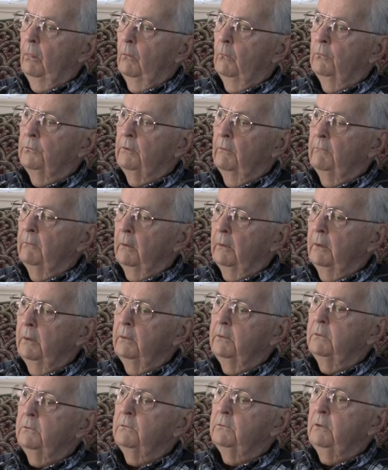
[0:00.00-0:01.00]
was a
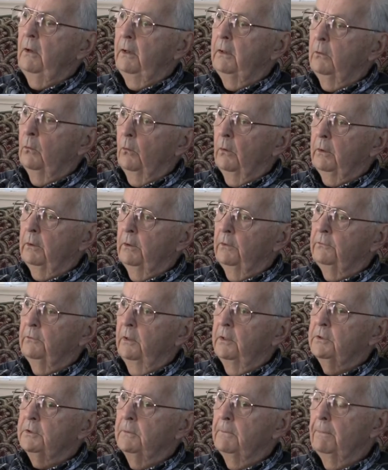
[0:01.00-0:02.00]
very tight
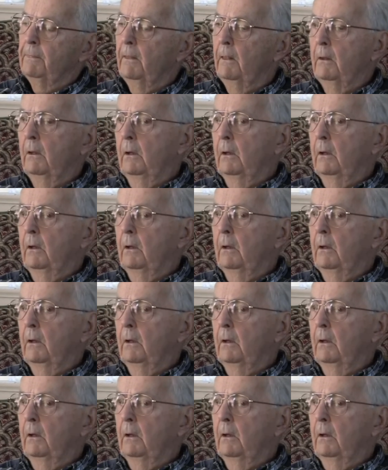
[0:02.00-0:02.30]
organization